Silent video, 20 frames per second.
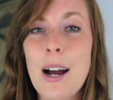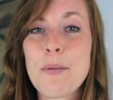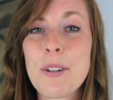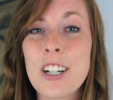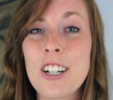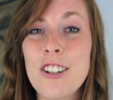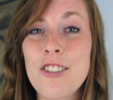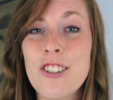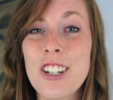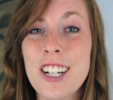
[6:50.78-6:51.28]
I'm
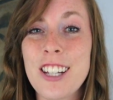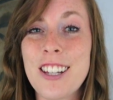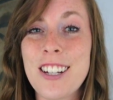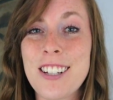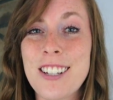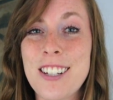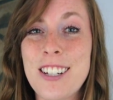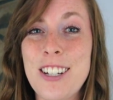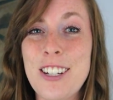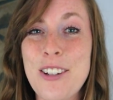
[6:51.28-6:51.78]
going to read
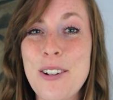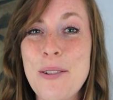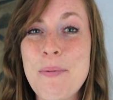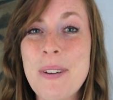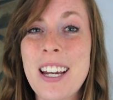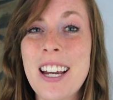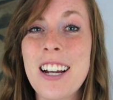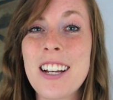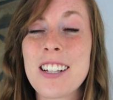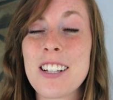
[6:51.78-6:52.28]
this to you
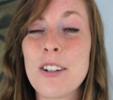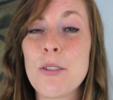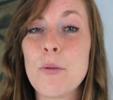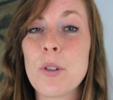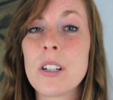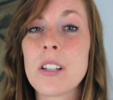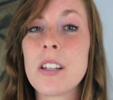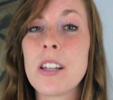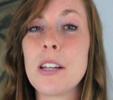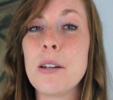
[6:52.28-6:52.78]
because it
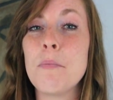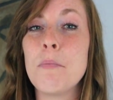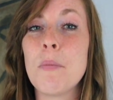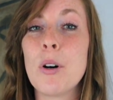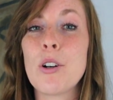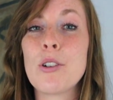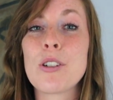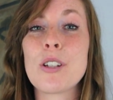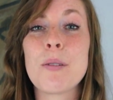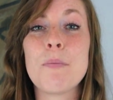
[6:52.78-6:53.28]
was the
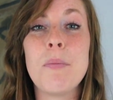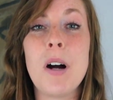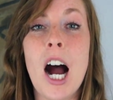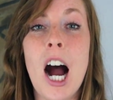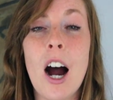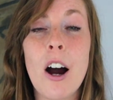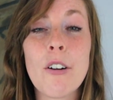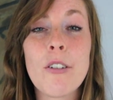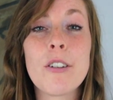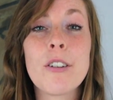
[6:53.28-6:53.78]
most
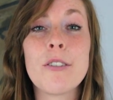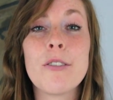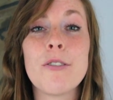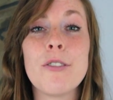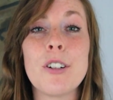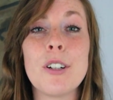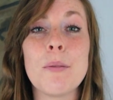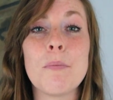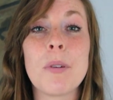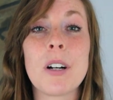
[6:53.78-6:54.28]

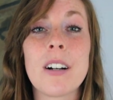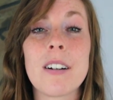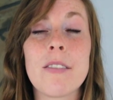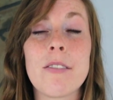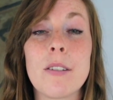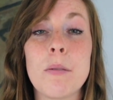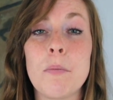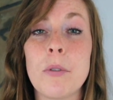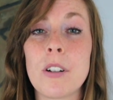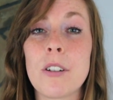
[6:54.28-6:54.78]
powerful part
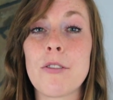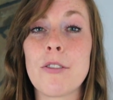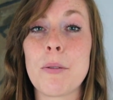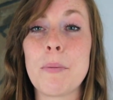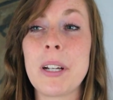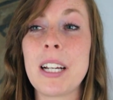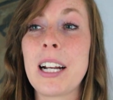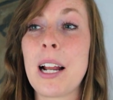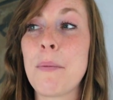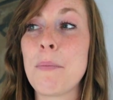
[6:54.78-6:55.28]
of the book
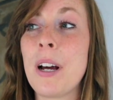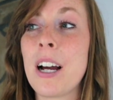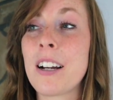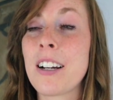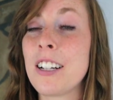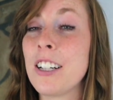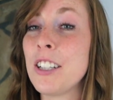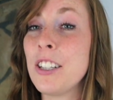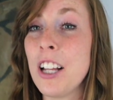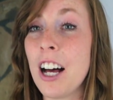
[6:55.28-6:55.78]
for me, and I'm
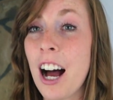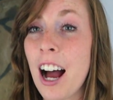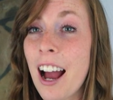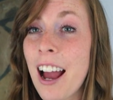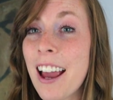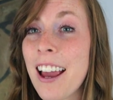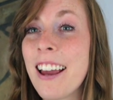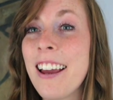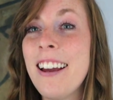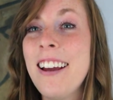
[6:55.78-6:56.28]
not going to
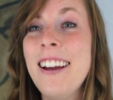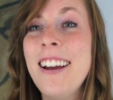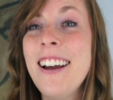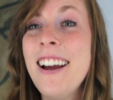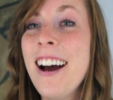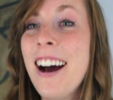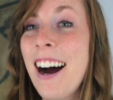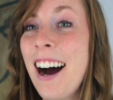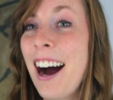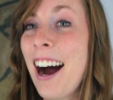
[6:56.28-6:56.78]
lie.
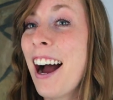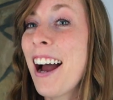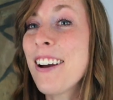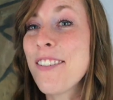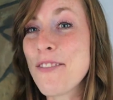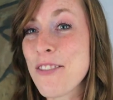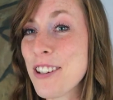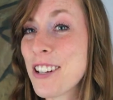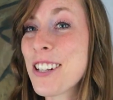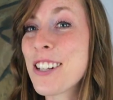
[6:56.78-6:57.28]

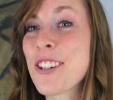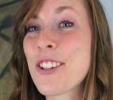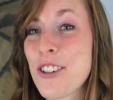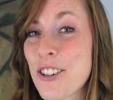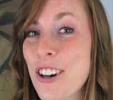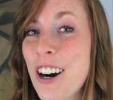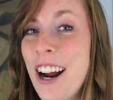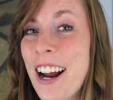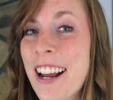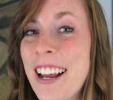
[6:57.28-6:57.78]
I was
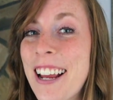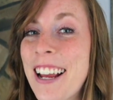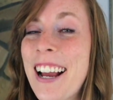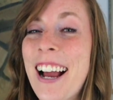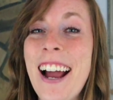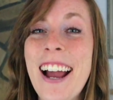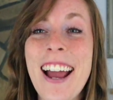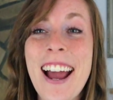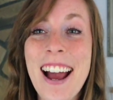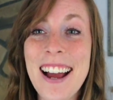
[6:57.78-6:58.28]

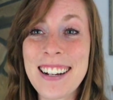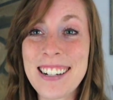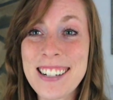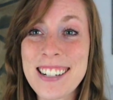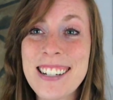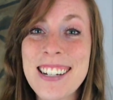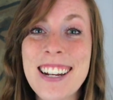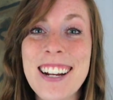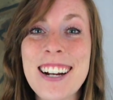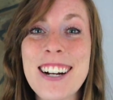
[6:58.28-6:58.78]
crying. I
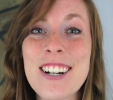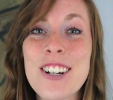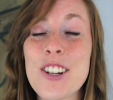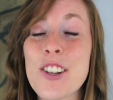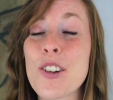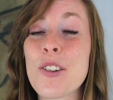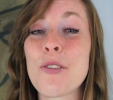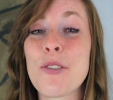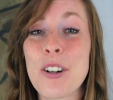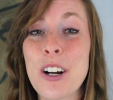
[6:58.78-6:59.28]
had
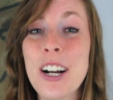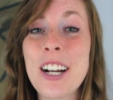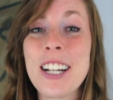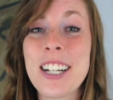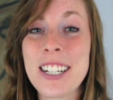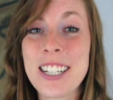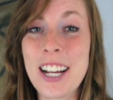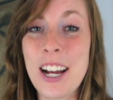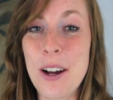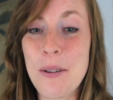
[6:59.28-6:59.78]
tears
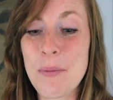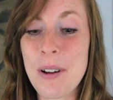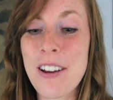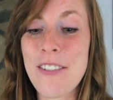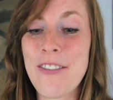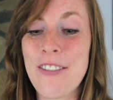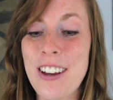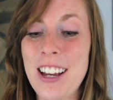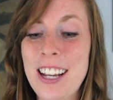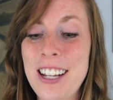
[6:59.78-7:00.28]
running down
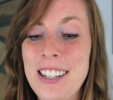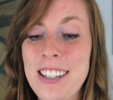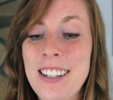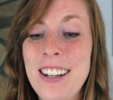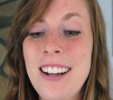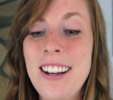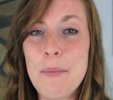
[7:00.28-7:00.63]
my face